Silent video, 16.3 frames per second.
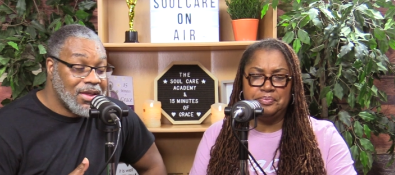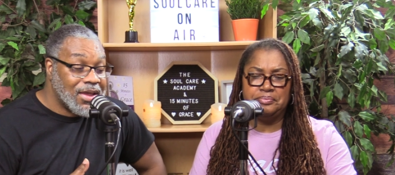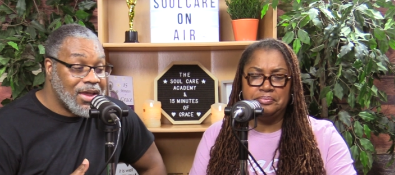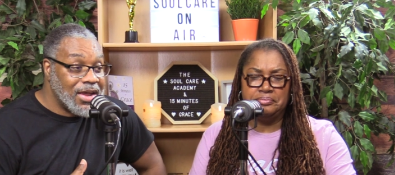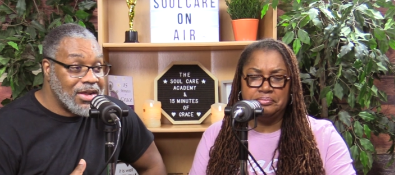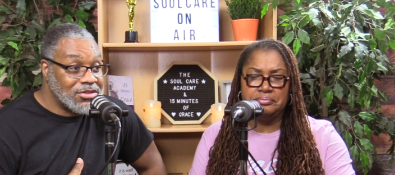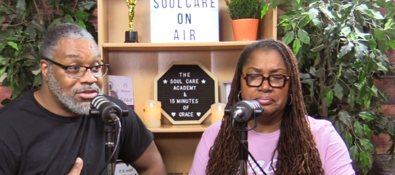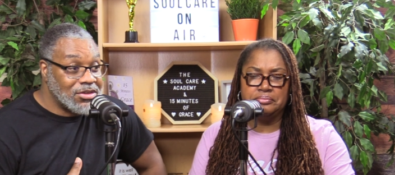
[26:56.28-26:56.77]

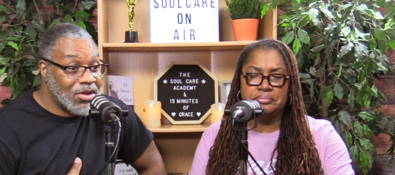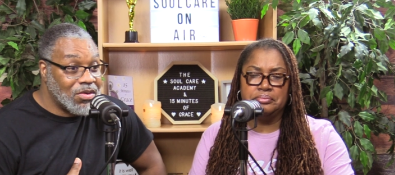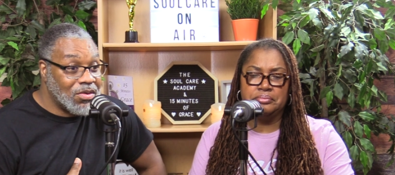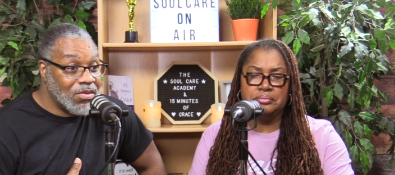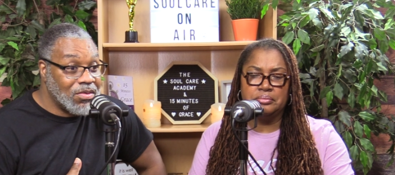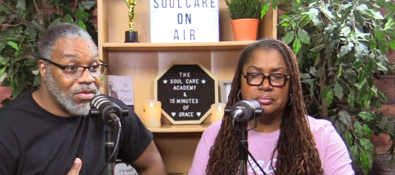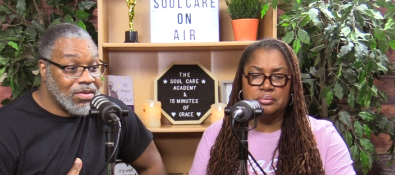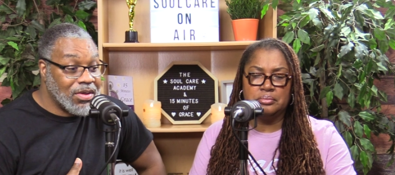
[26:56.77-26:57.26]
Speaker 1: And
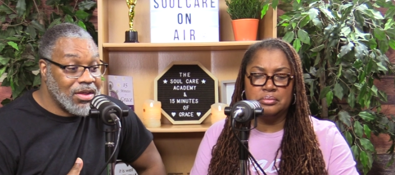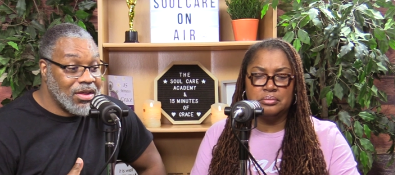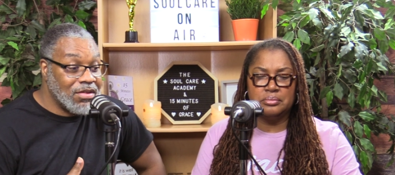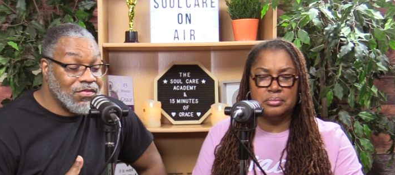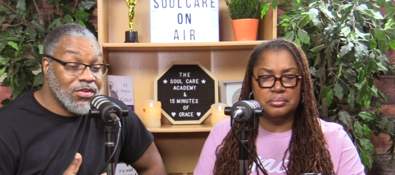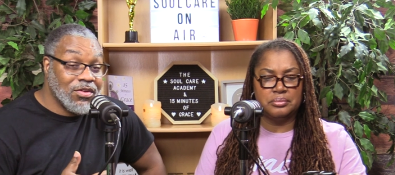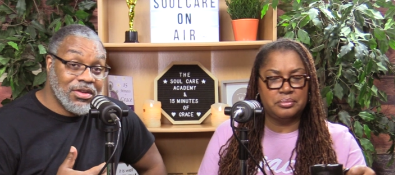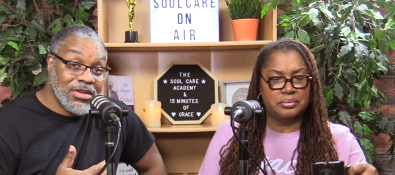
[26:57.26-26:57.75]
so if
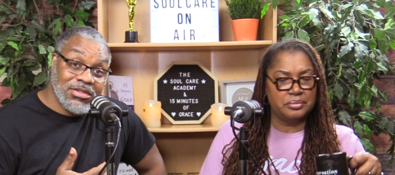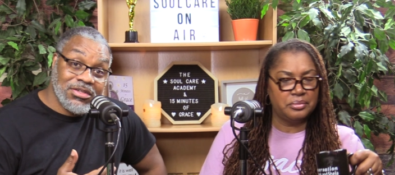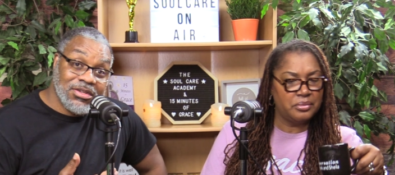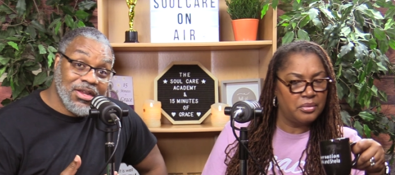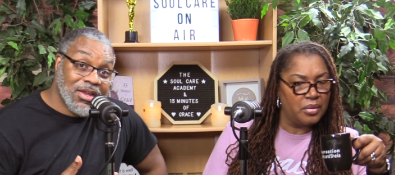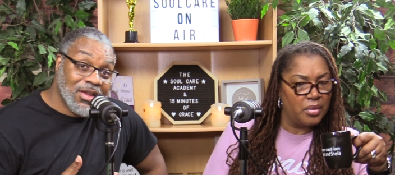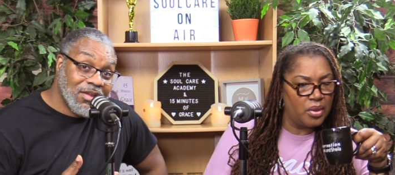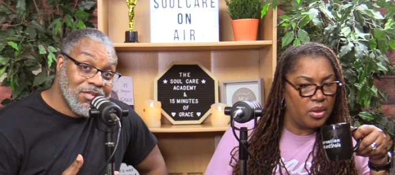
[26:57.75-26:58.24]
you're
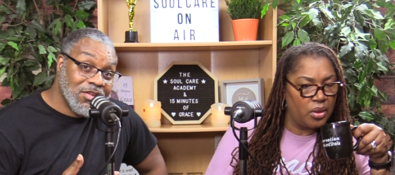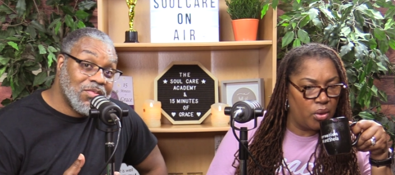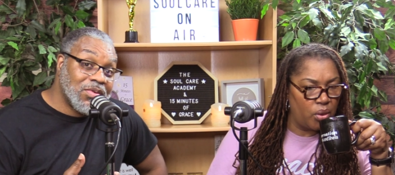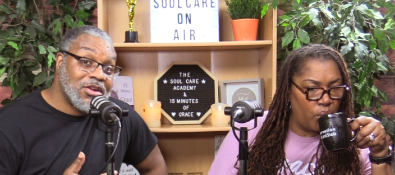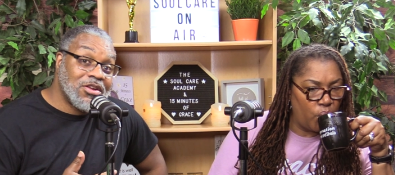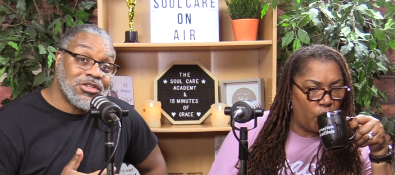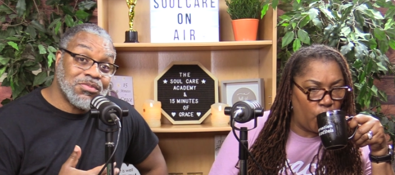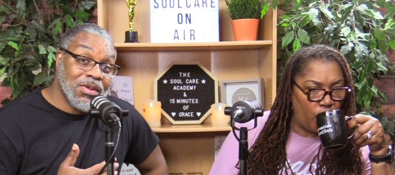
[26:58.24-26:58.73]
listening and you're one
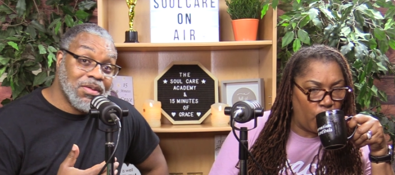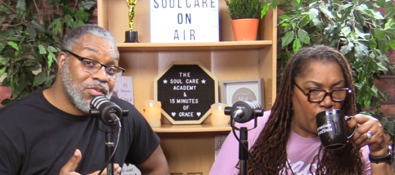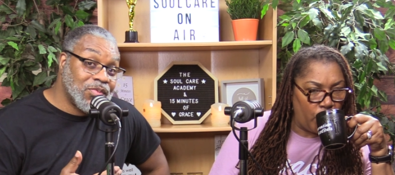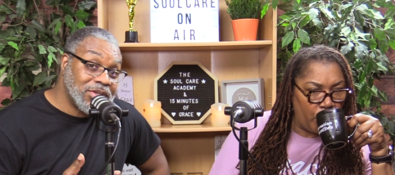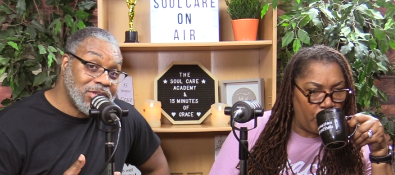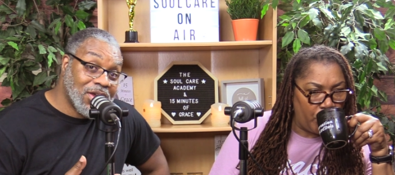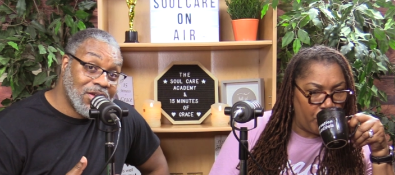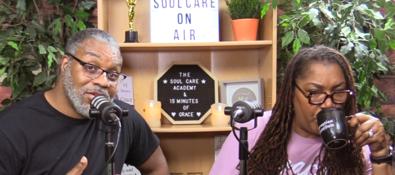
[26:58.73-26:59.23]
of those people we
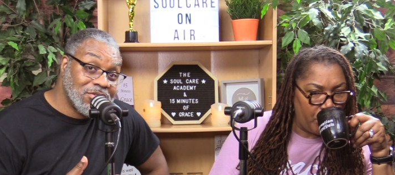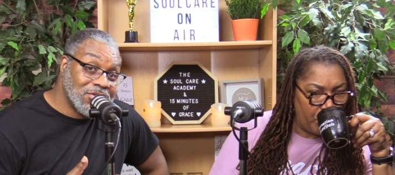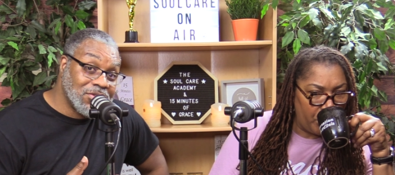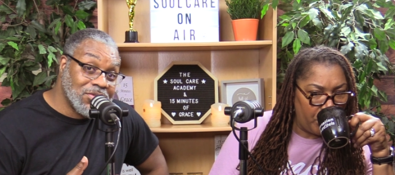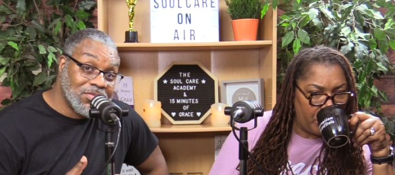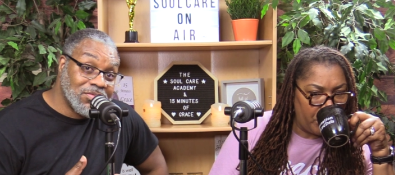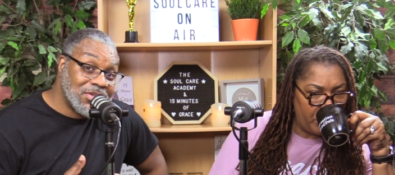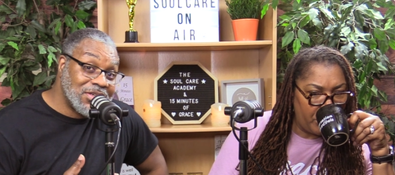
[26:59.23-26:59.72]
talk to,
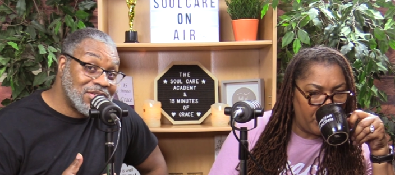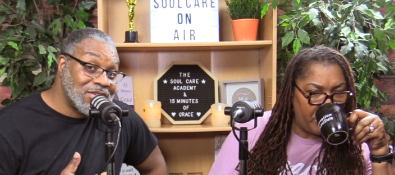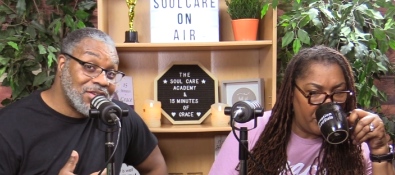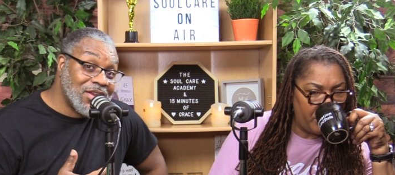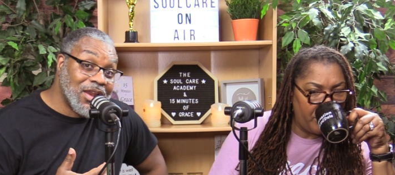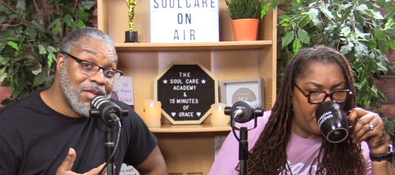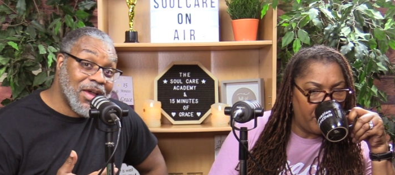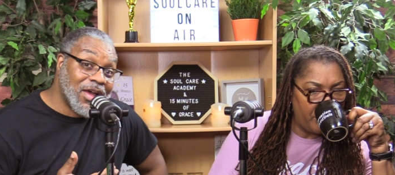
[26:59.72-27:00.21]
this is
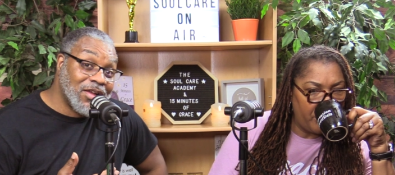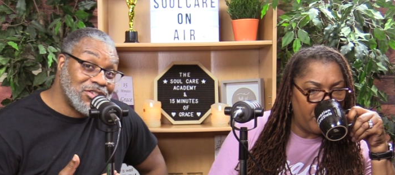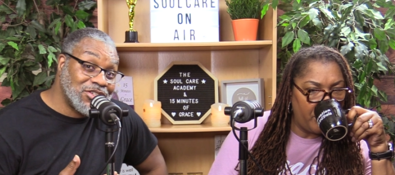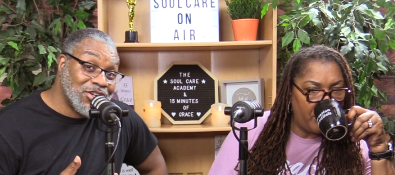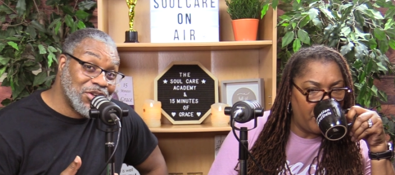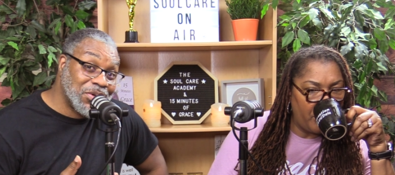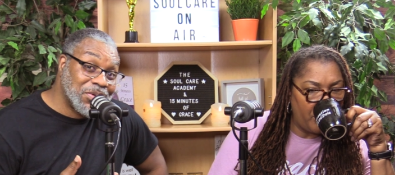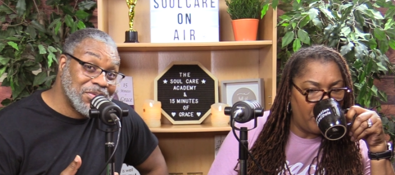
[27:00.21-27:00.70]
not about
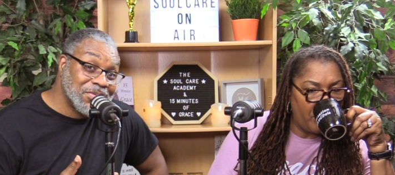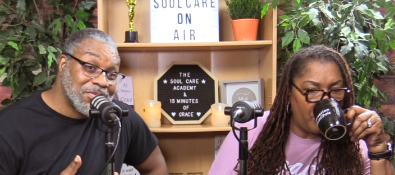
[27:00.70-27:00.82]
you.